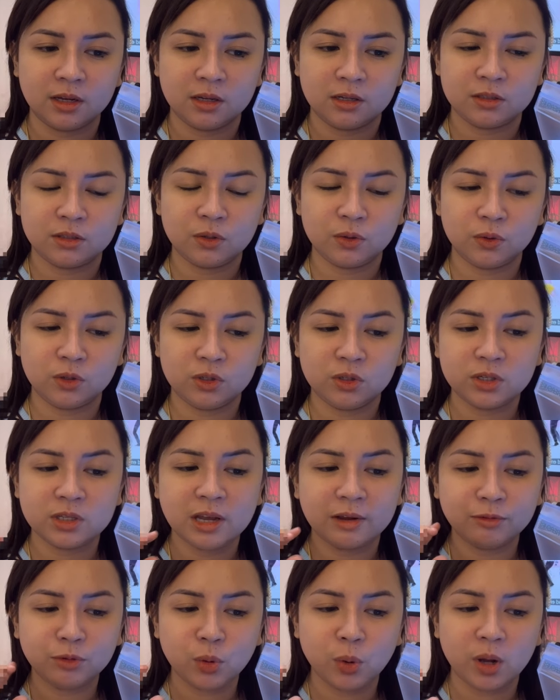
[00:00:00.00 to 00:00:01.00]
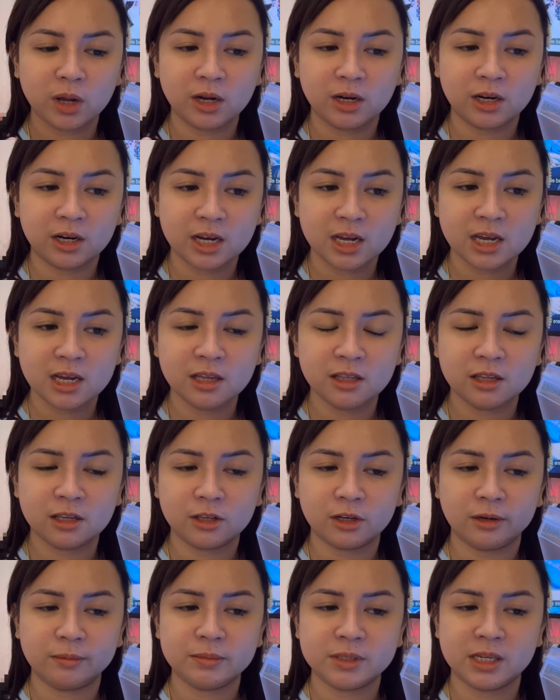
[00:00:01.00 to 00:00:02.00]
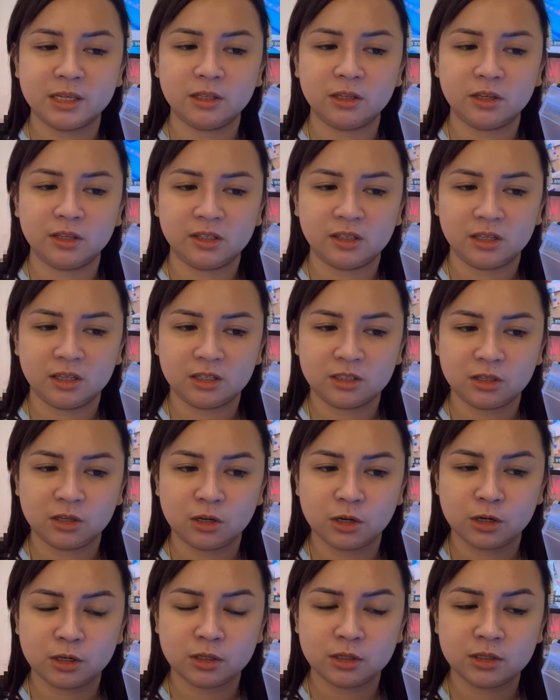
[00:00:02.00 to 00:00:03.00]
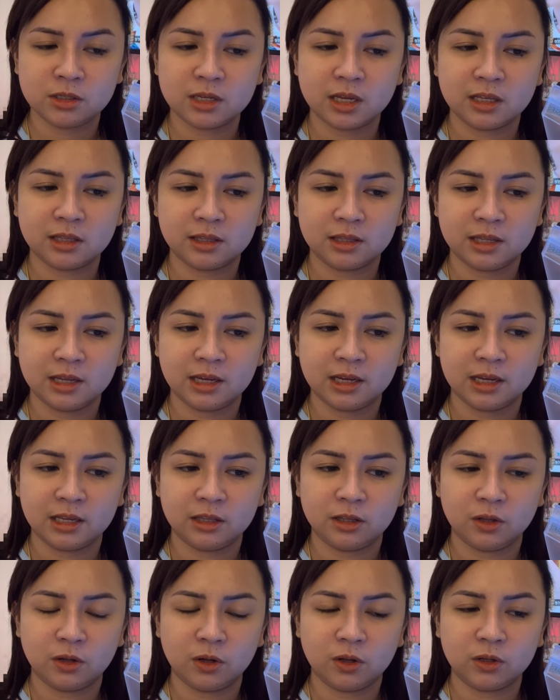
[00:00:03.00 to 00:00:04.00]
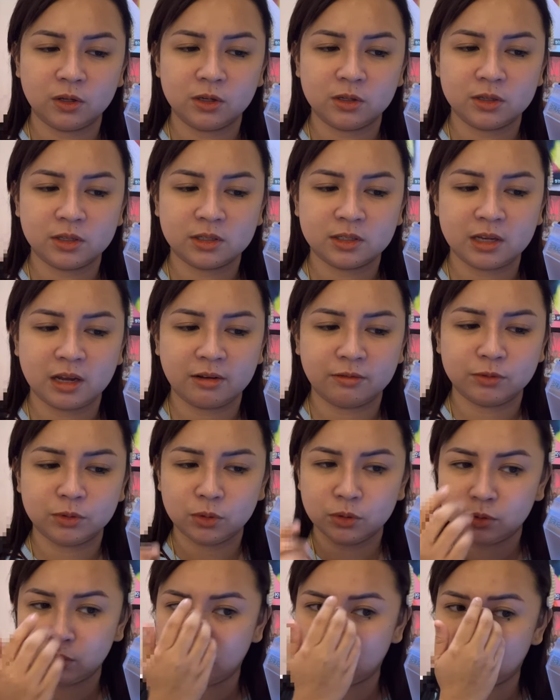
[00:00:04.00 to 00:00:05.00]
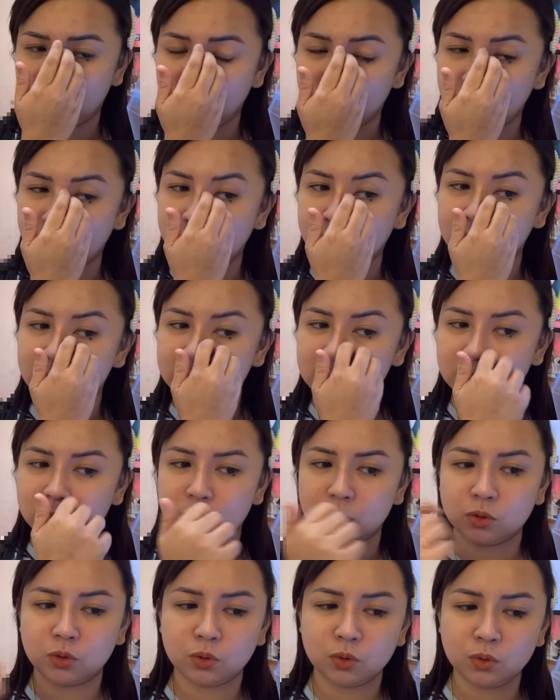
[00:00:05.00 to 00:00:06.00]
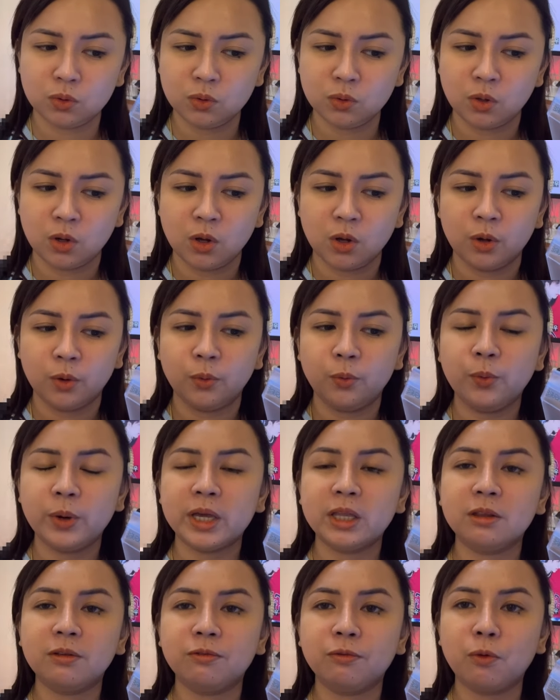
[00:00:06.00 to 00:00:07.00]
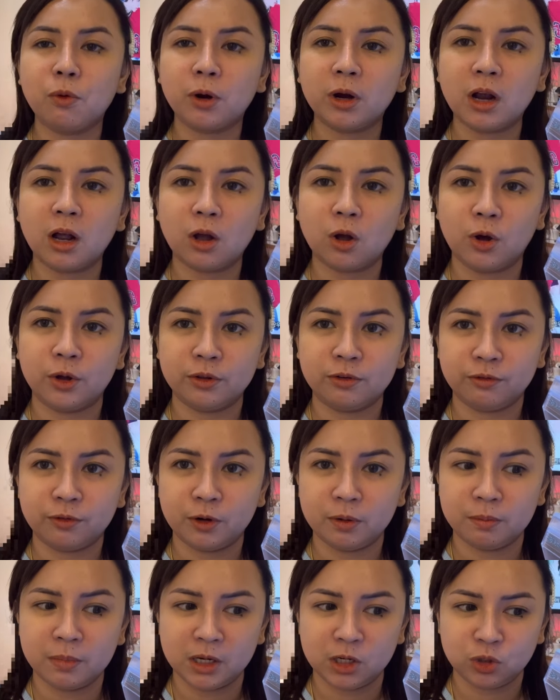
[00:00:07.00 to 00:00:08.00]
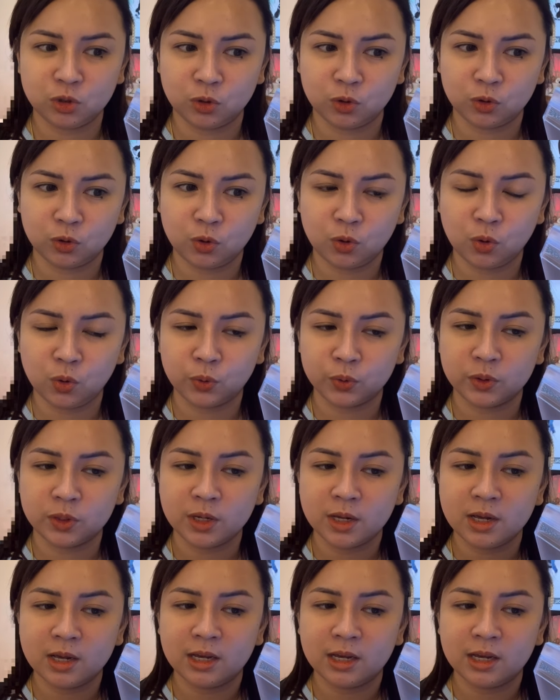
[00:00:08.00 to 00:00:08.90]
So you just have to agree the terms and conditions, and then all you just have to do is to wait for a confirmation code.